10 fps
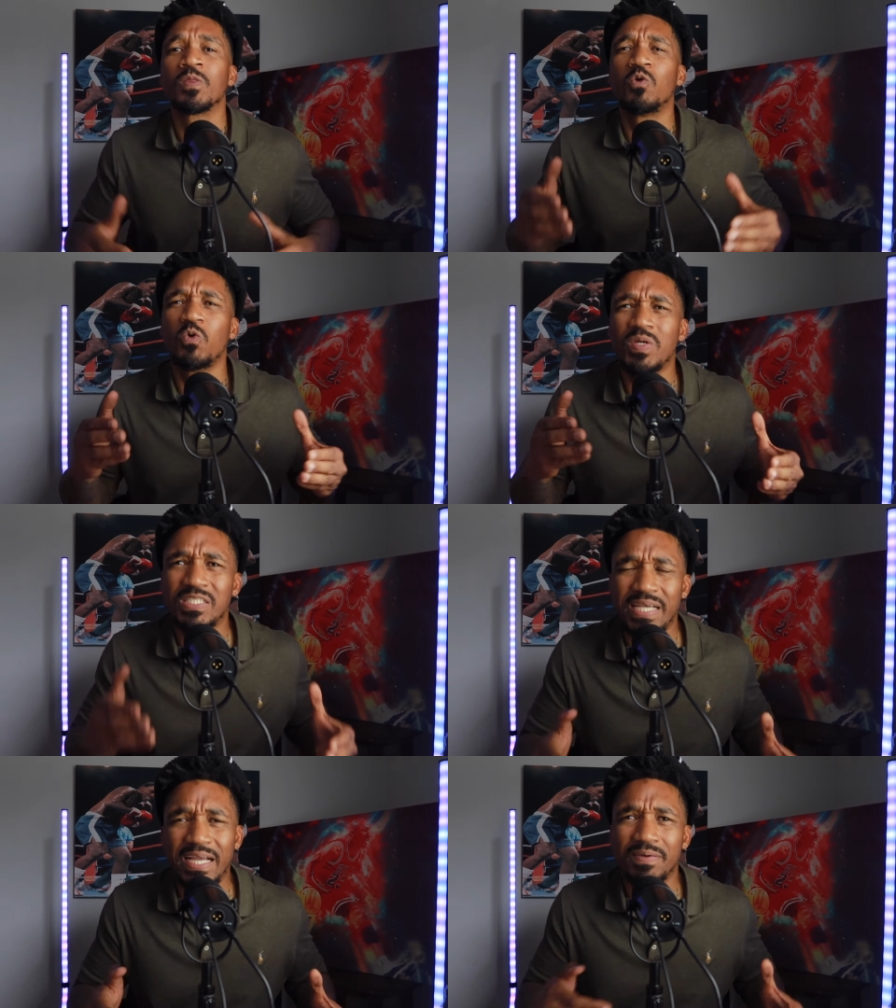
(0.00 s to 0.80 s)
Who is
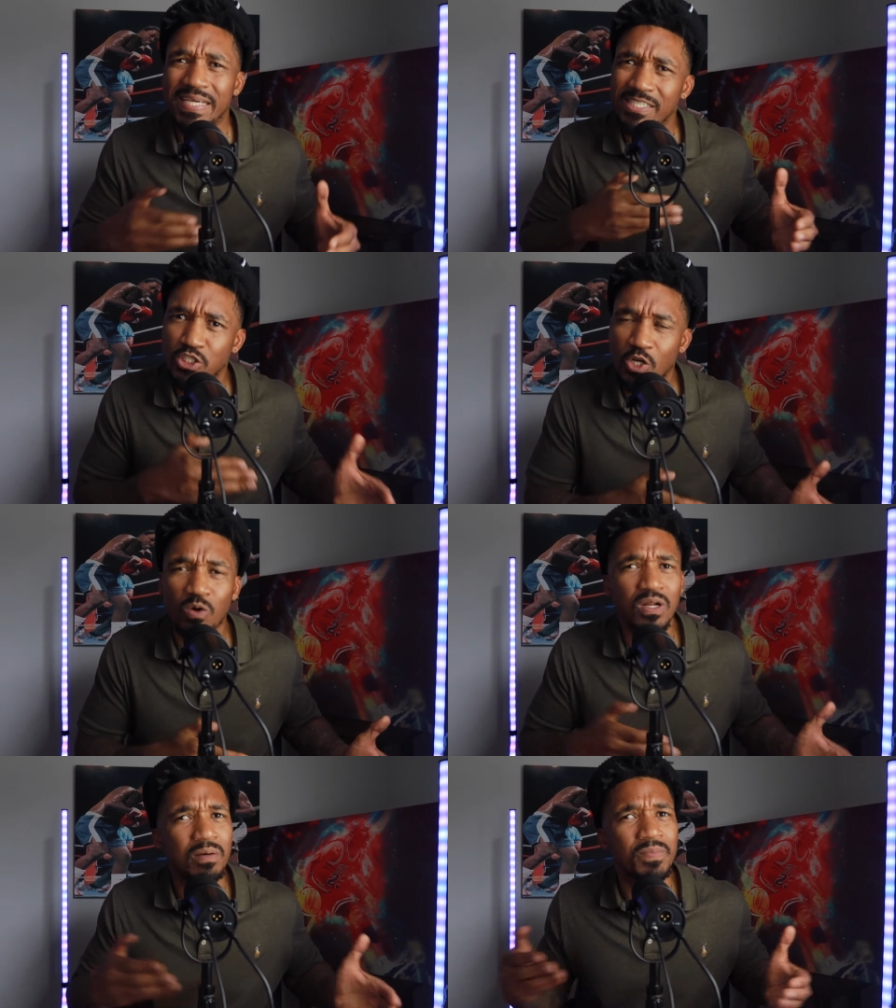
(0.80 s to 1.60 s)
Jacob? He
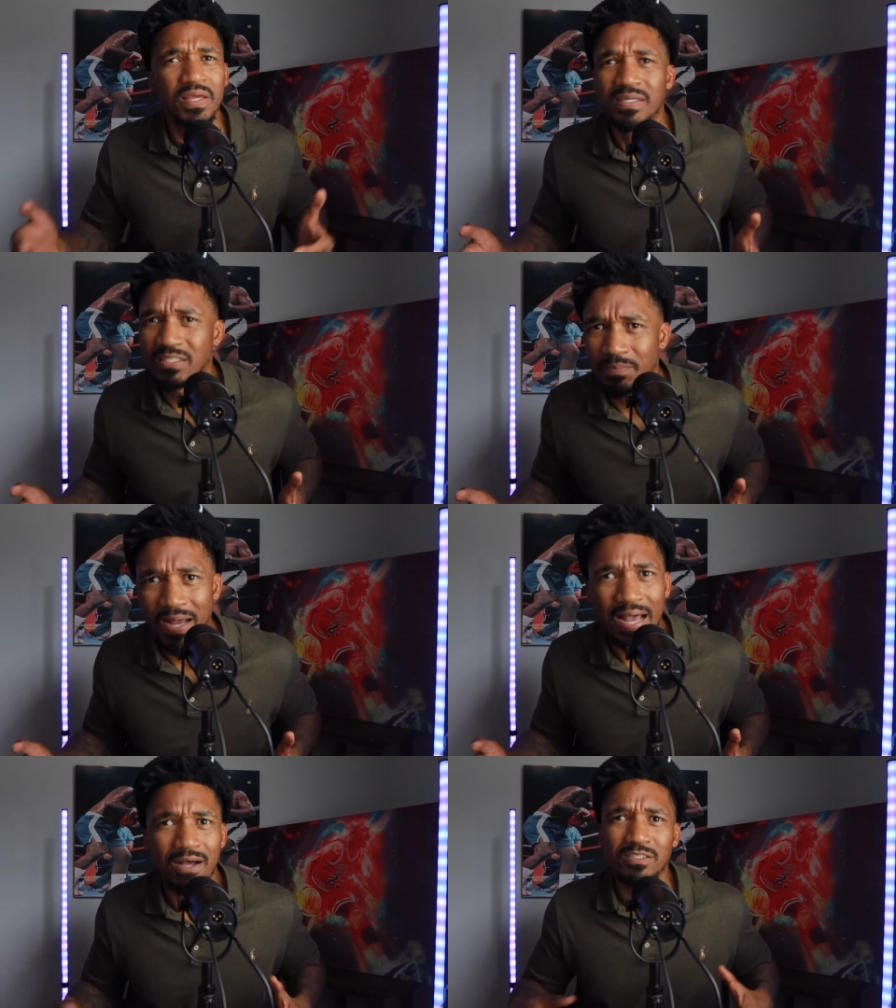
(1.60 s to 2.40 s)
showed up to
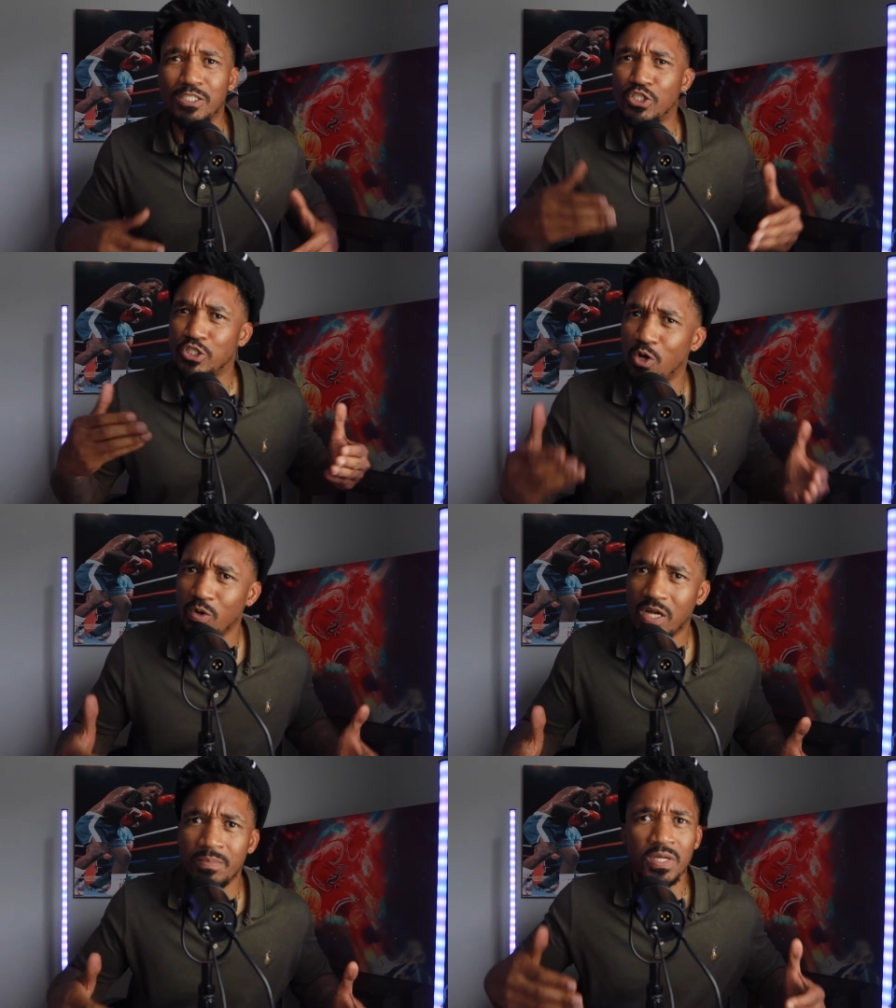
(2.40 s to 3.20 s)
my house. He
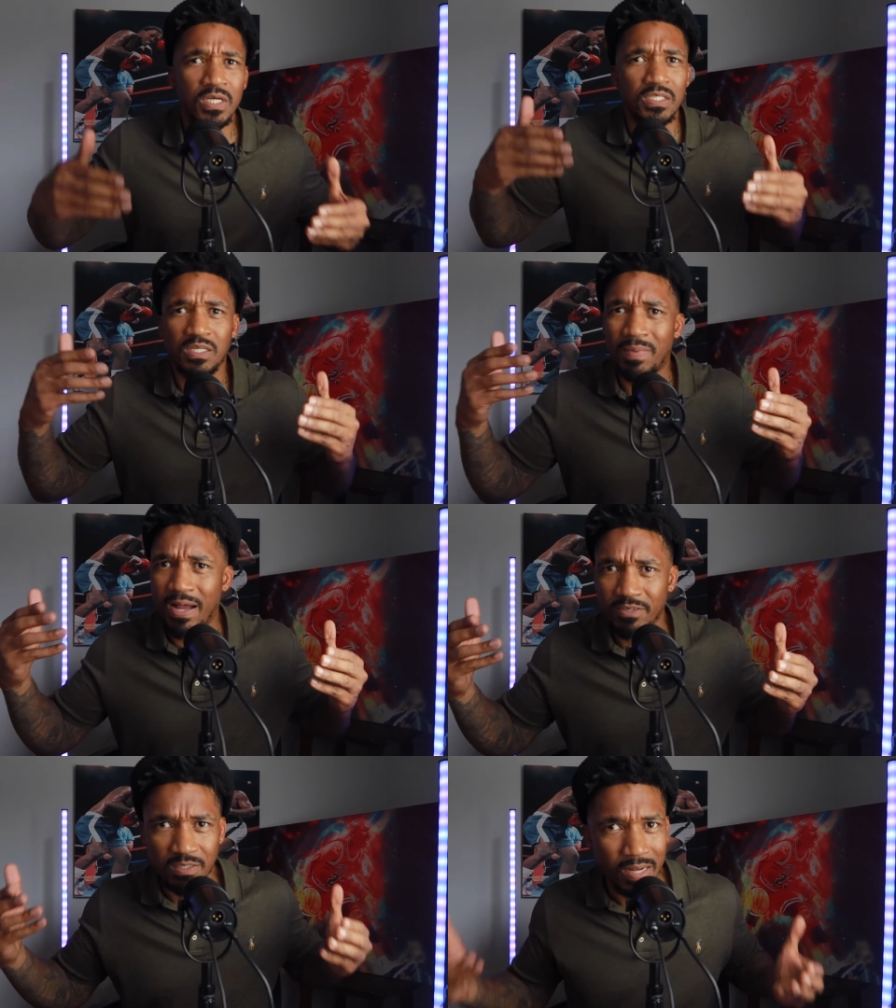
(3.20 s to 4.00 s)
showed up to
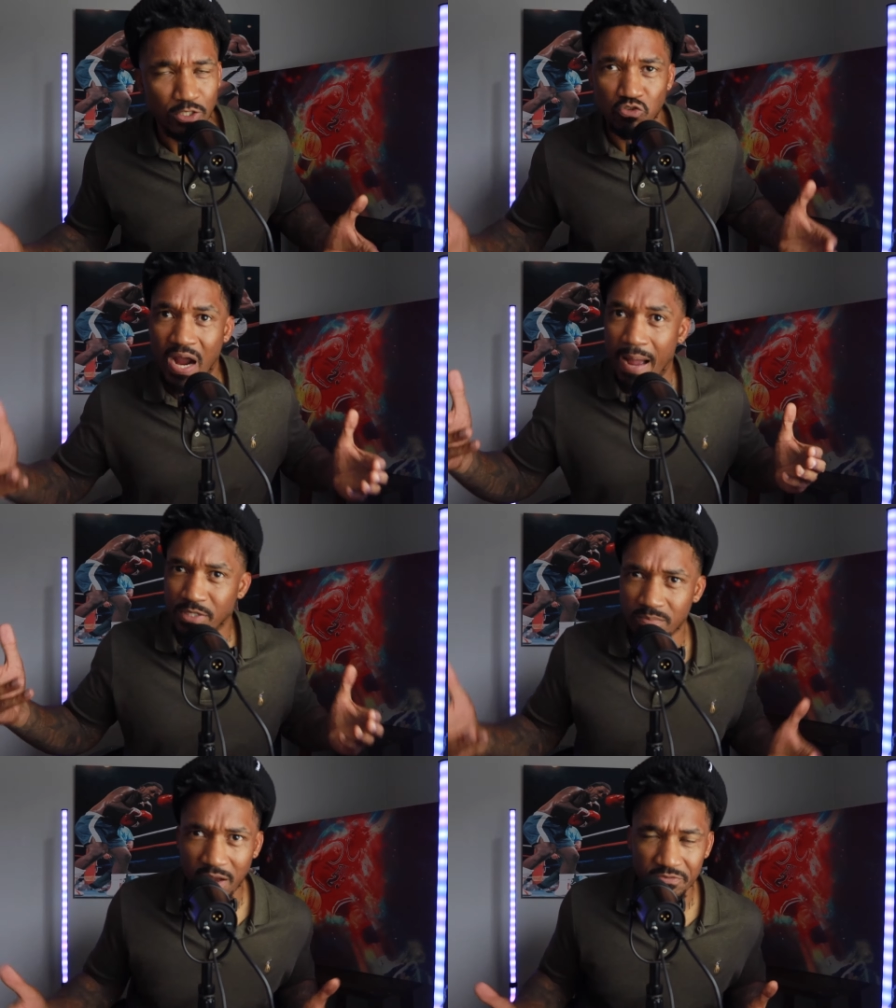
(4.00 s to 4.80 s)
my to my tribe,
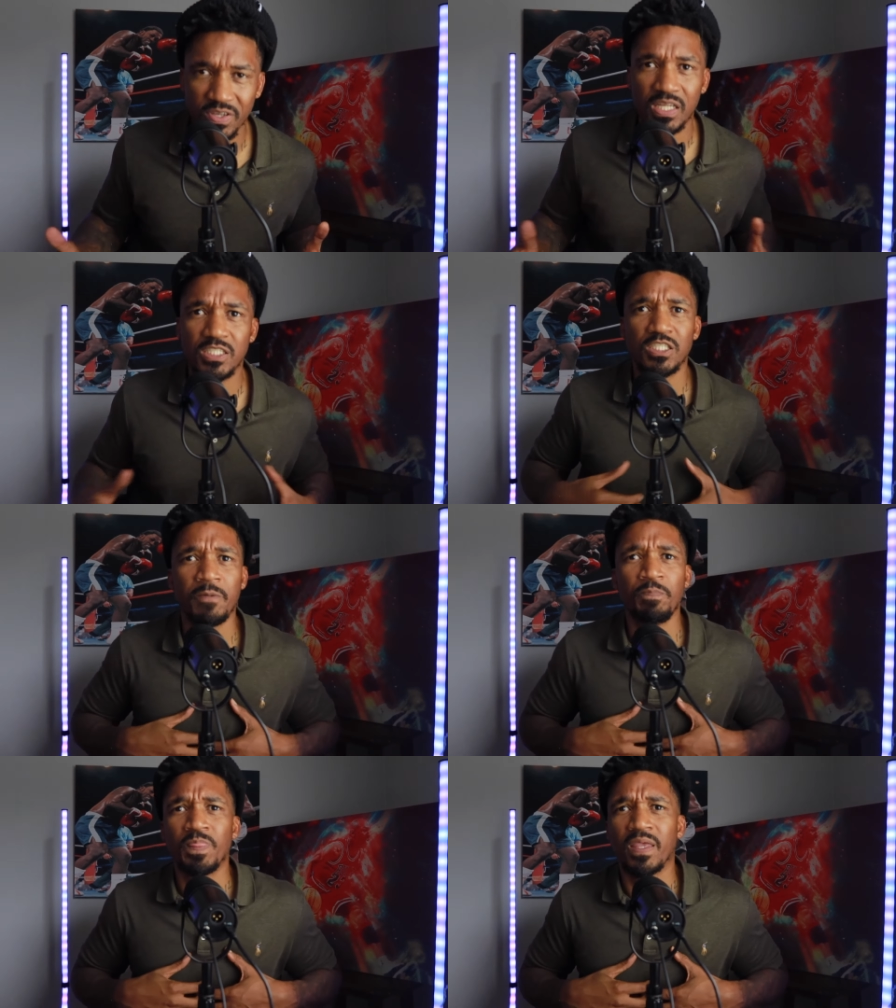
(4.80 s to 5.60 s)
to my village,
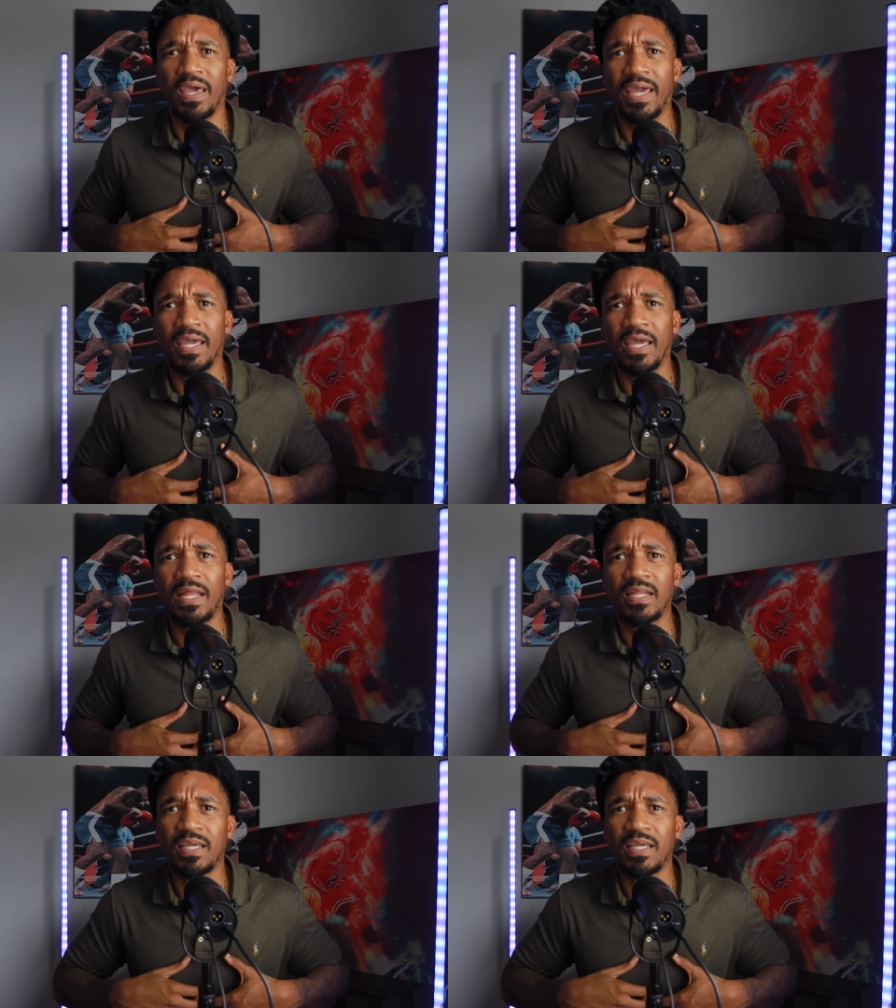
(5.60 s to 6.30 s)
and